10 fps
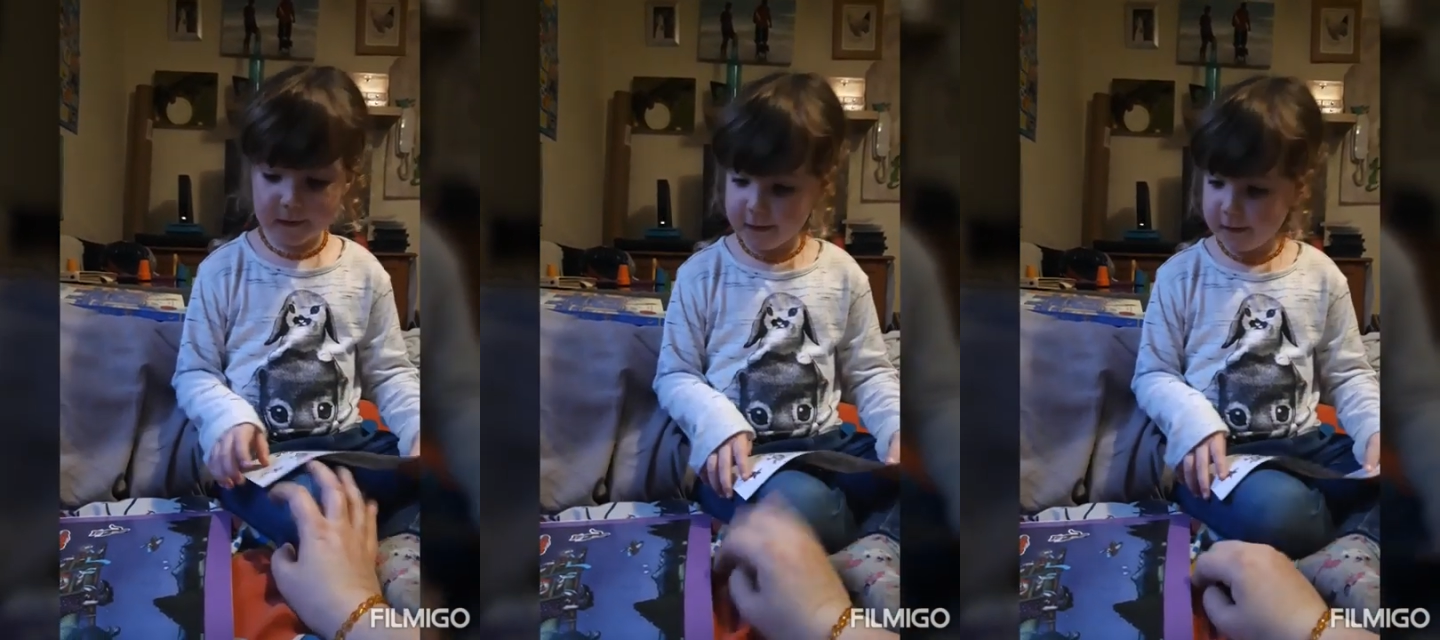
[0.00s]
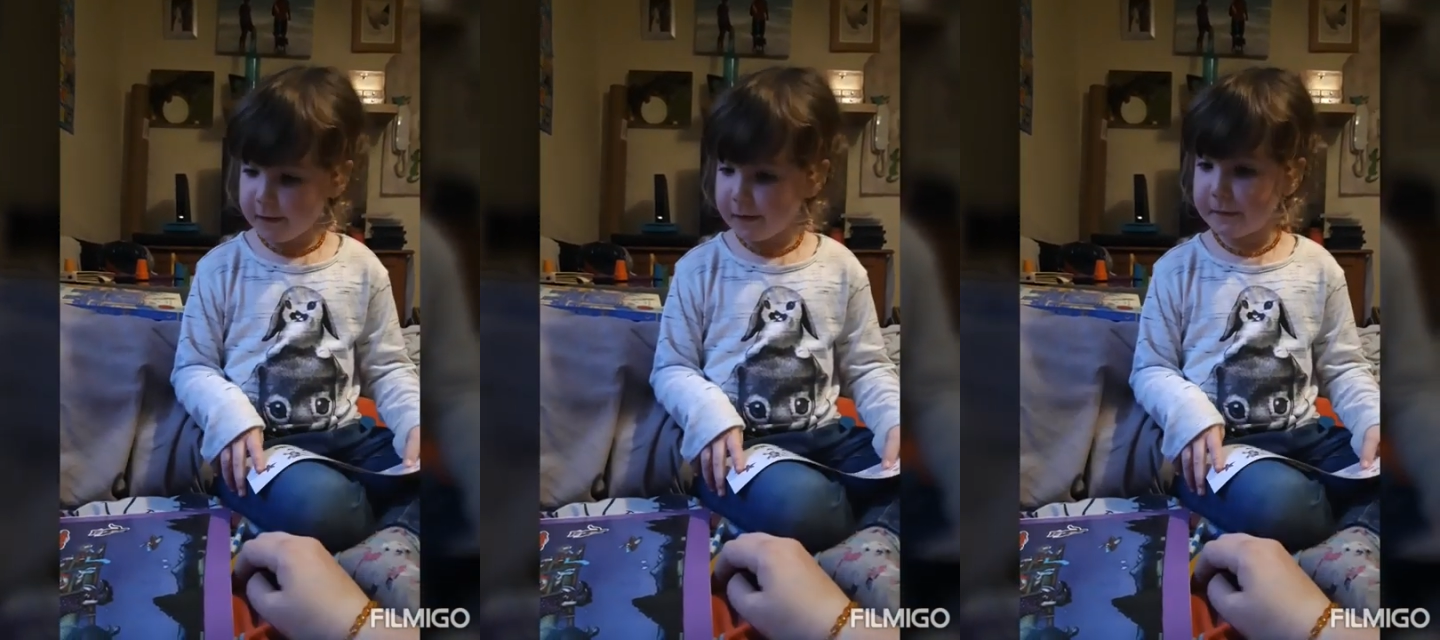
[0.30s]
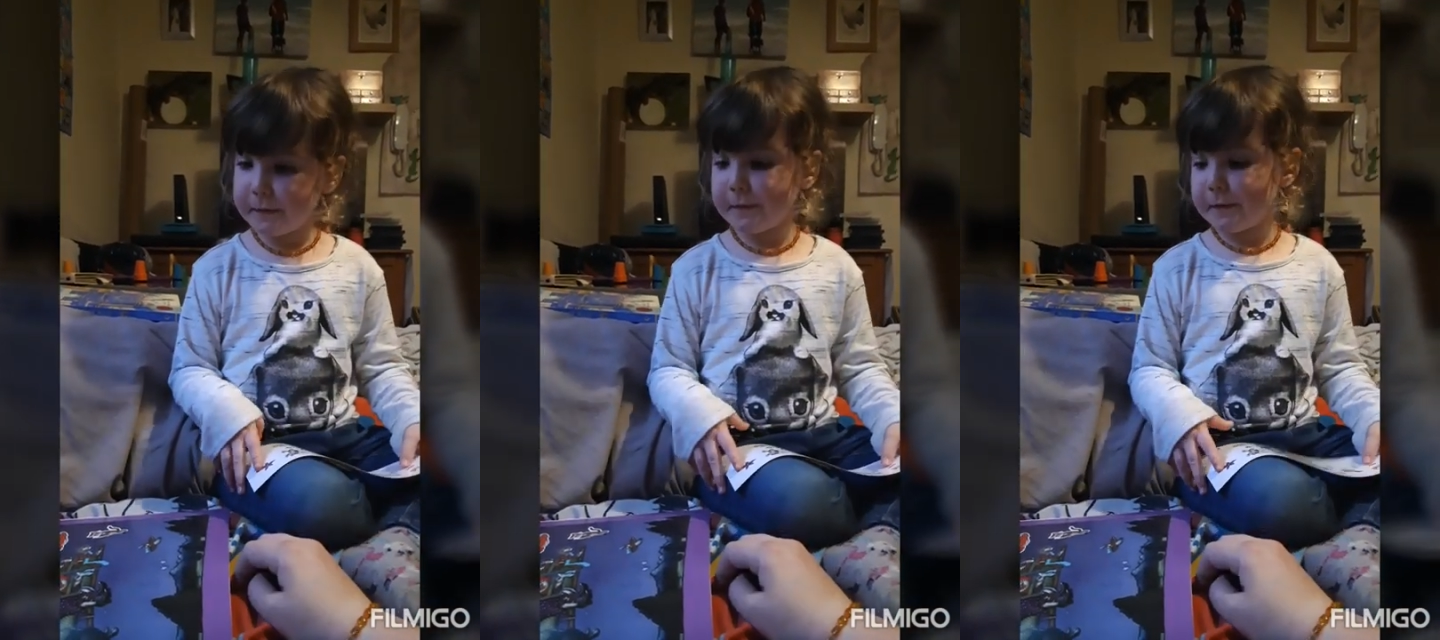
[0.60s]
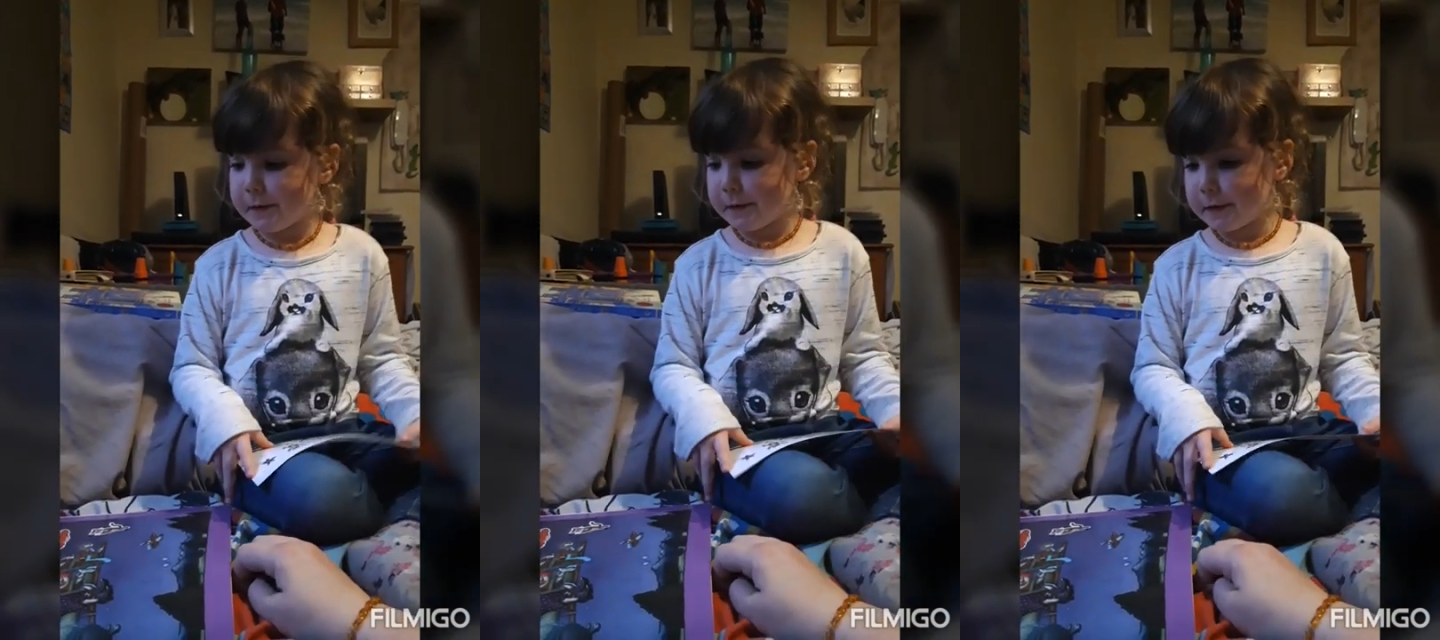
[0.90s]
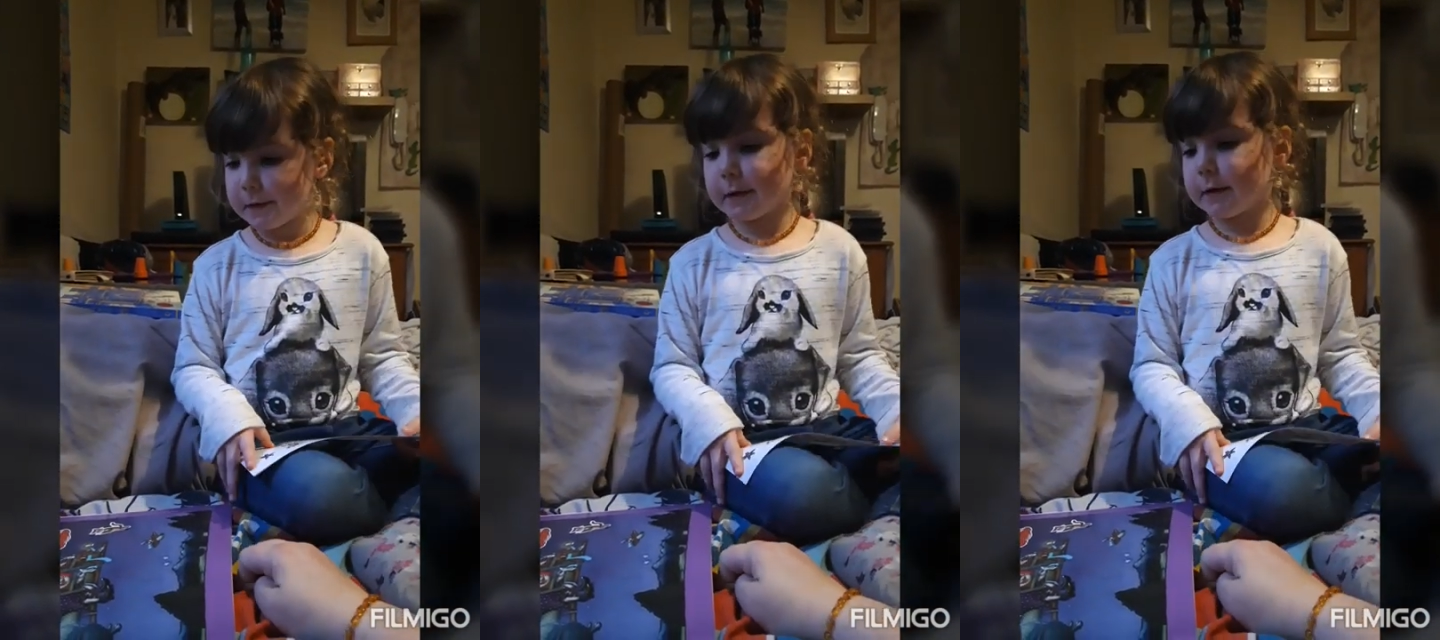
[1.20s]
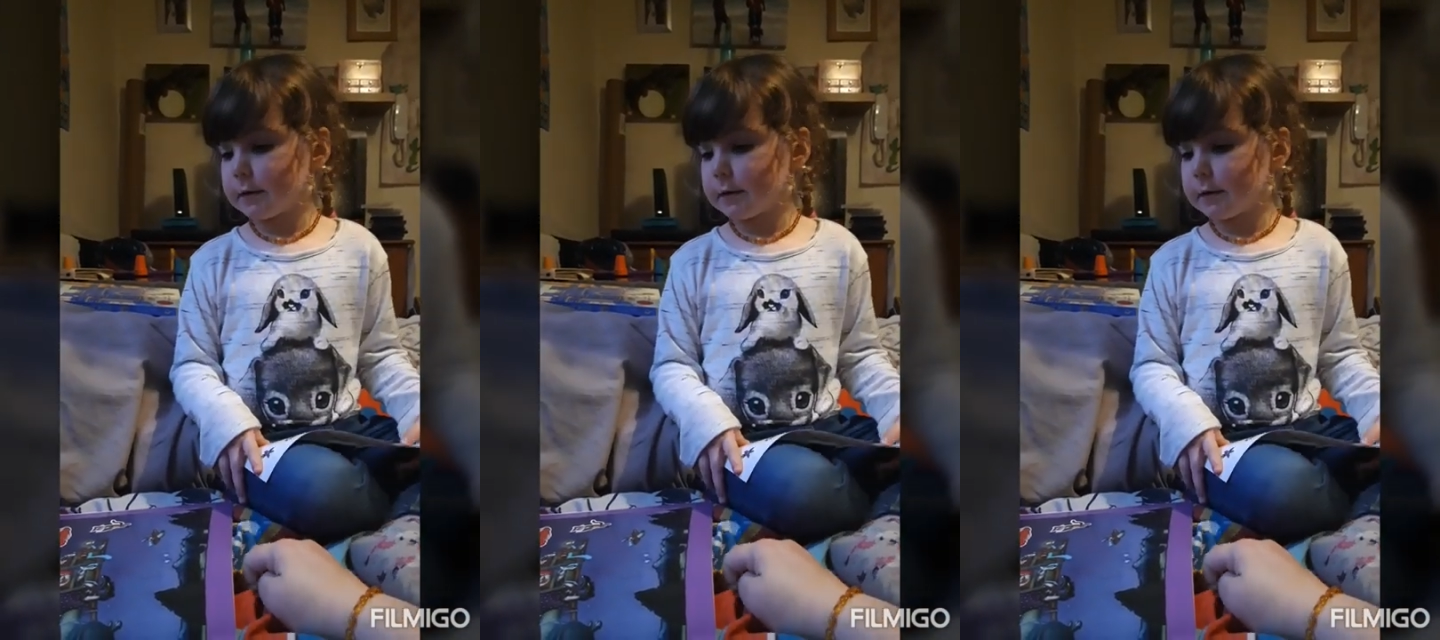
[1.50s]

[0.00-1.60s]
This is our Sunday morning.